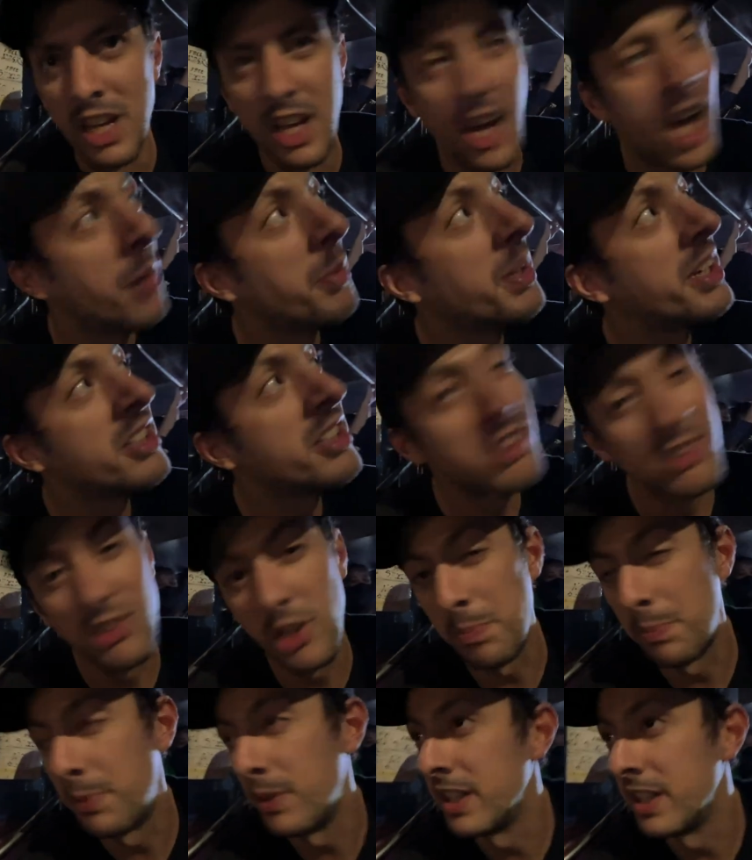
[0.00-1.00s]
I mean, this is a
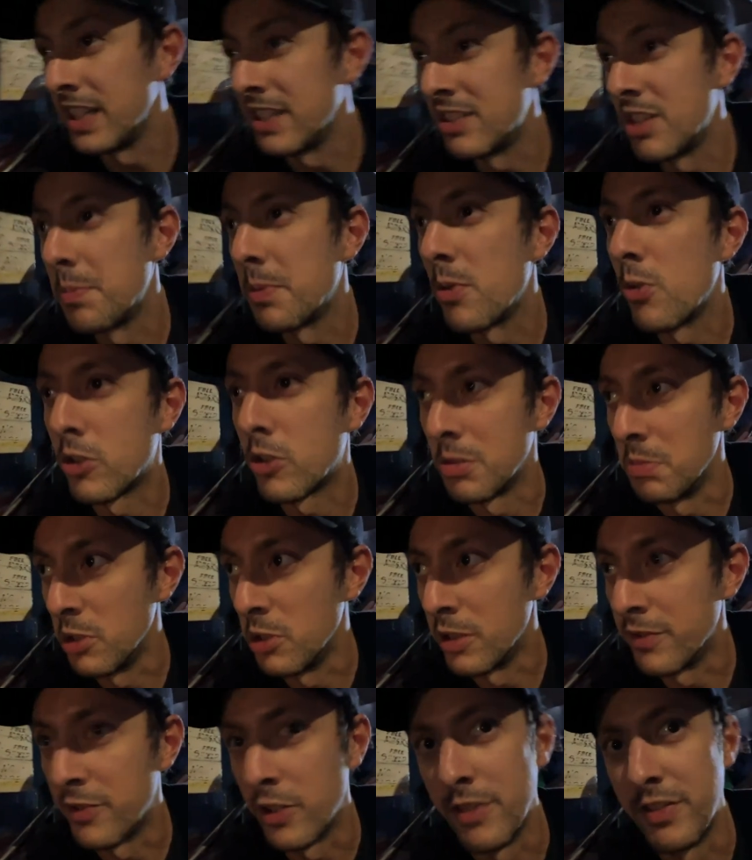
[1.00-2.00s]
pretty typical
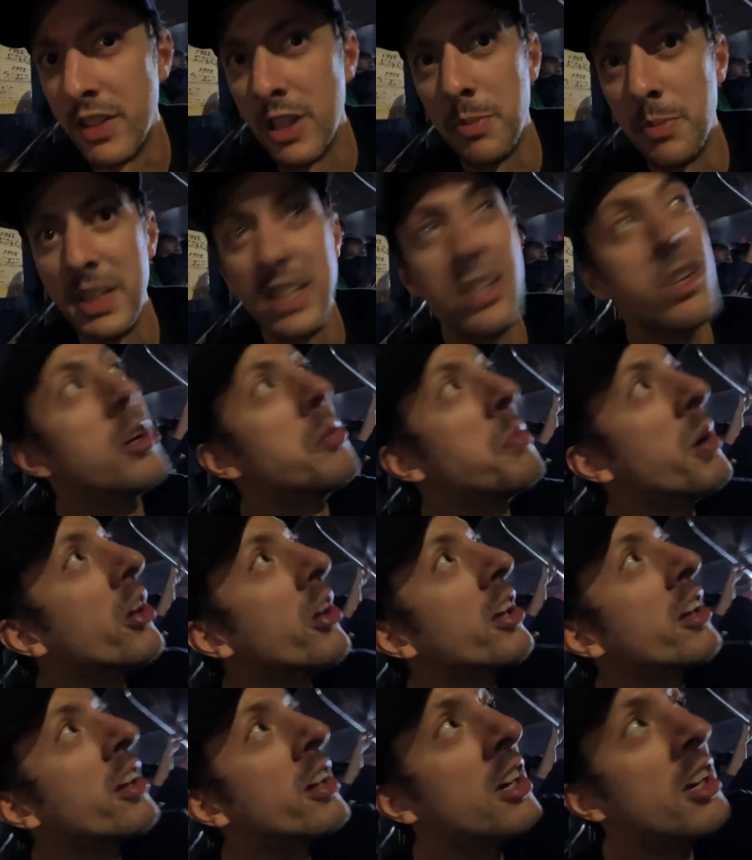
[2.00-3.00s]
commute for a Filipino, but
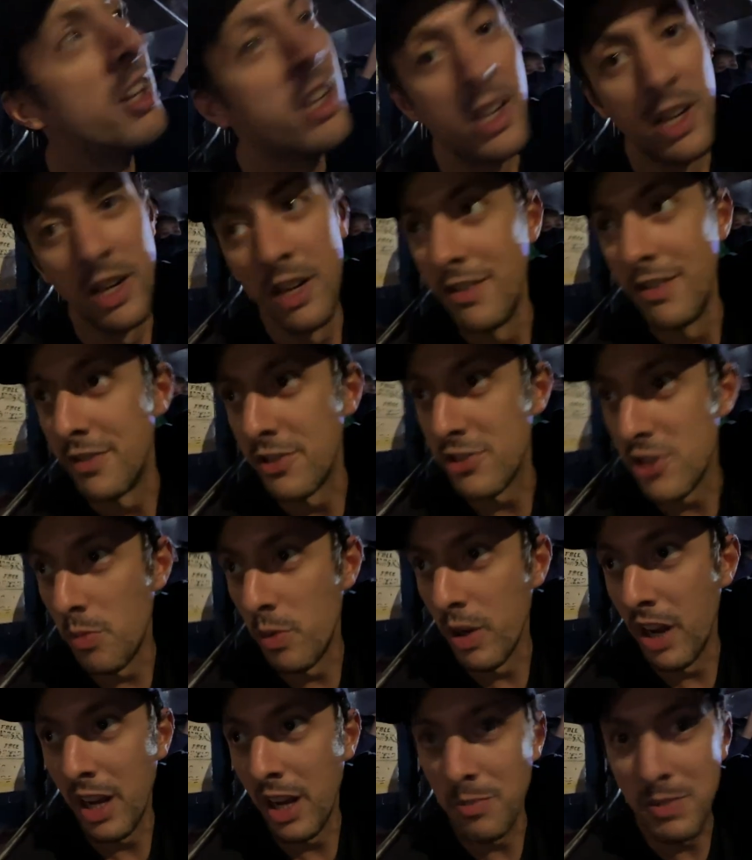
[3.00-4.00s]
uh, for
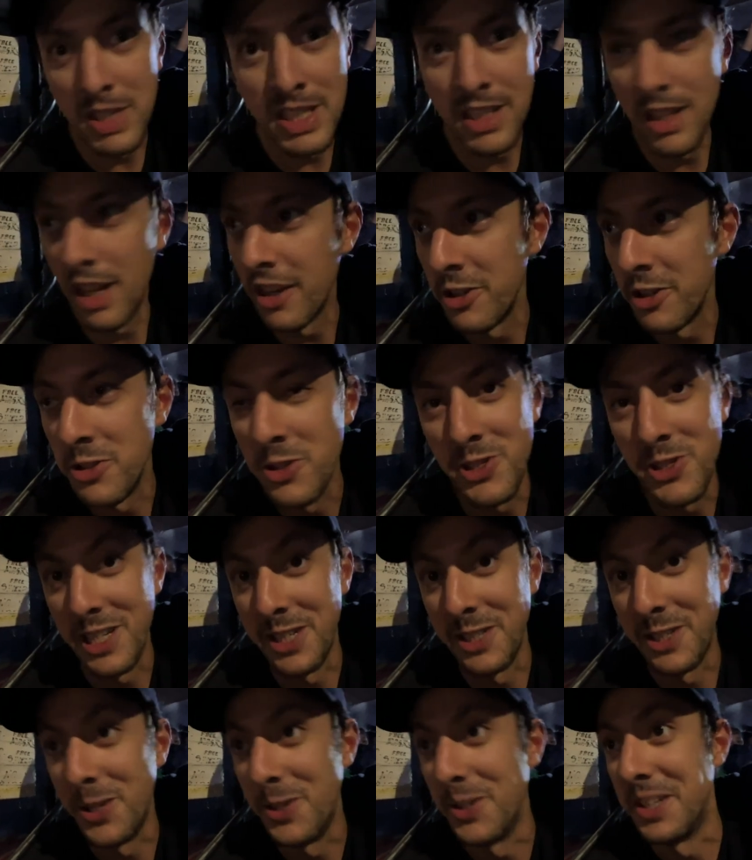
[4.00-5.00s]
someone like me, I don't usually
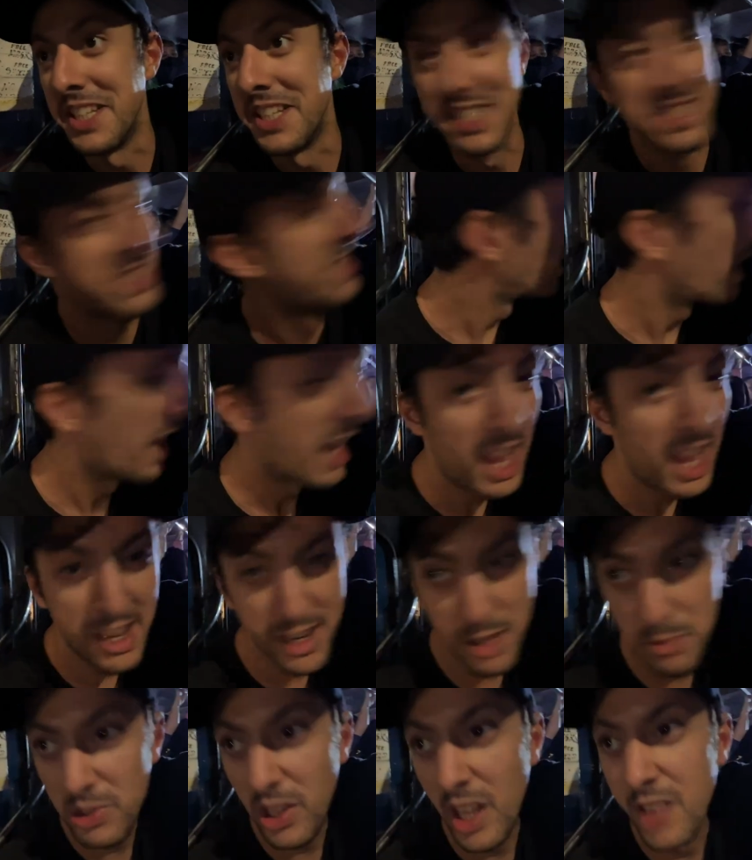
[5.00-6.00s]
do this. And
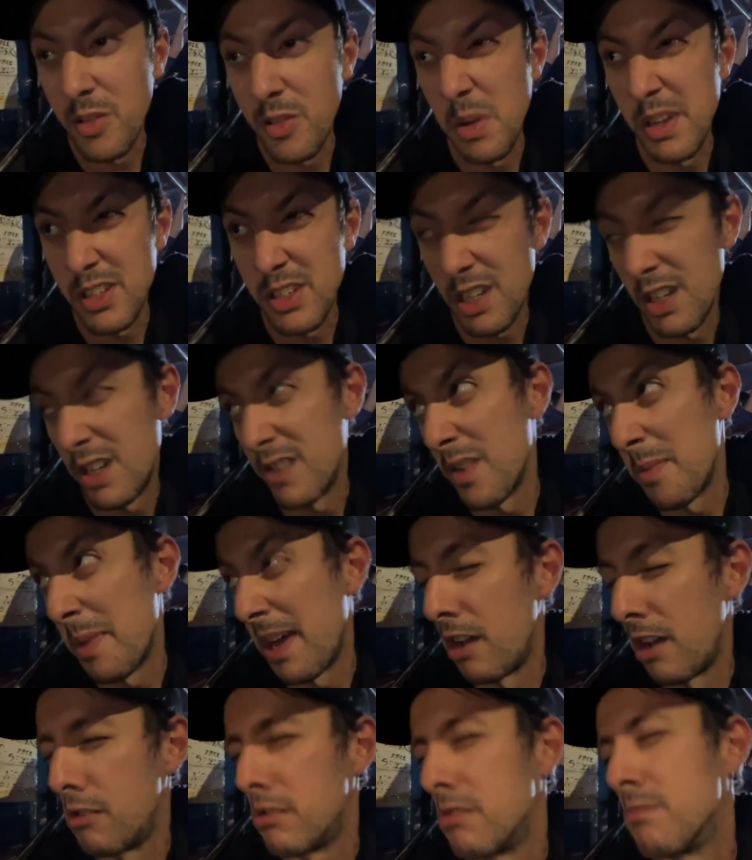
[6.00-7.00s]
I'm saving myself
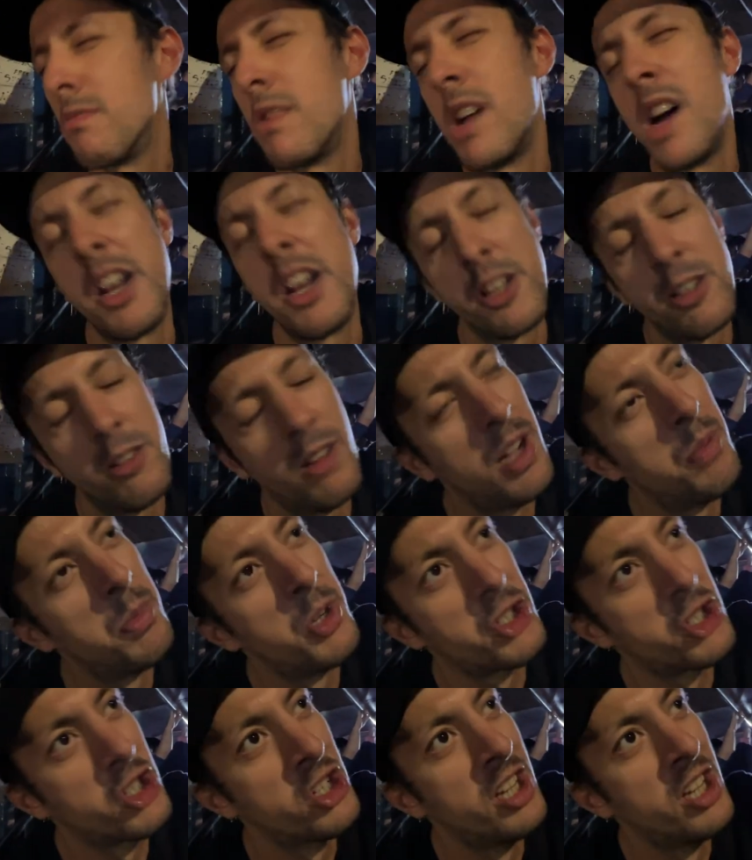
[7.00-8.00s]
about, I don't know, how
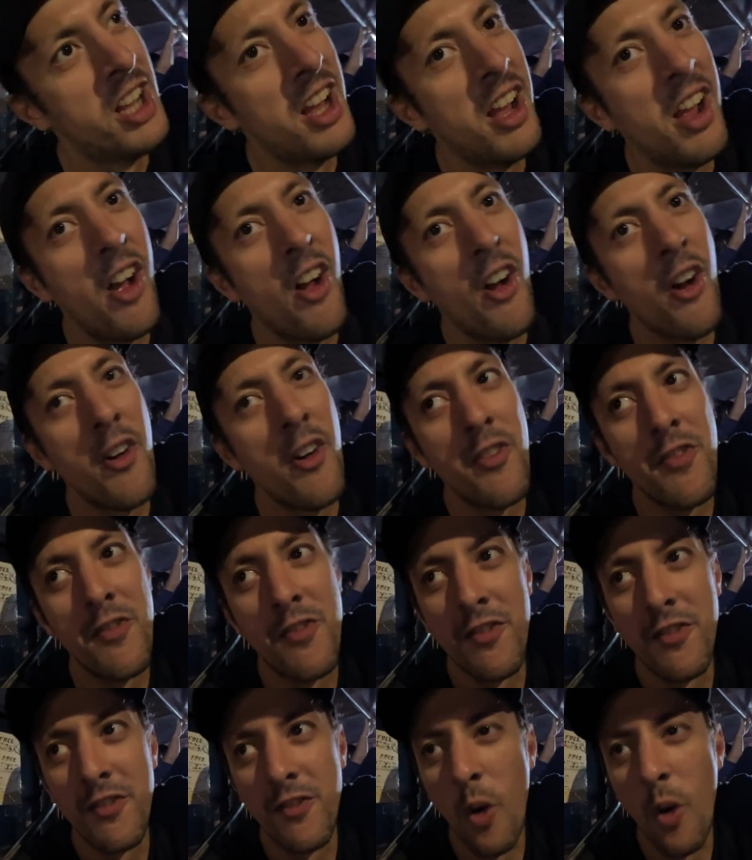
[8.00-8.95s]
much?